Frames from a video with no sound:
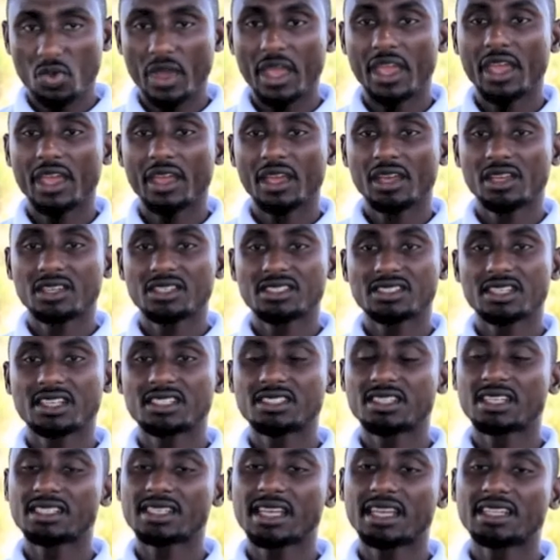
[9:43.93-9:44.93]
where
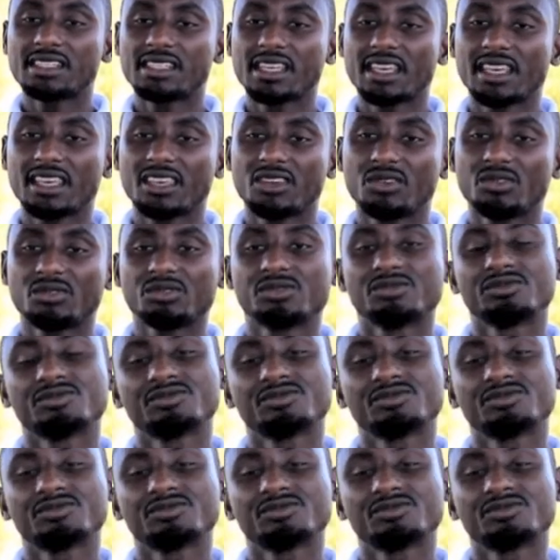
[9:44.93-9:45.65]
success can take you.